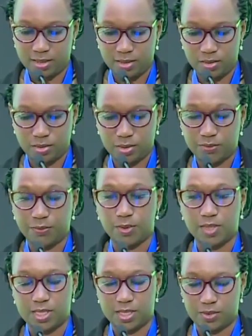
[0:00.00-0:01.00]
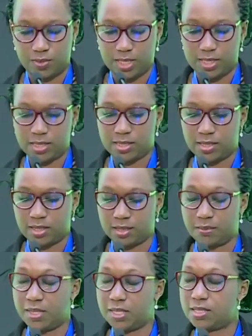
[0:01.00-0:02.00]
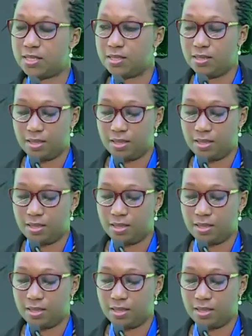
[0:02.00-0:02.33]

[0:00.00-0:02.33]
God for his grace and mercy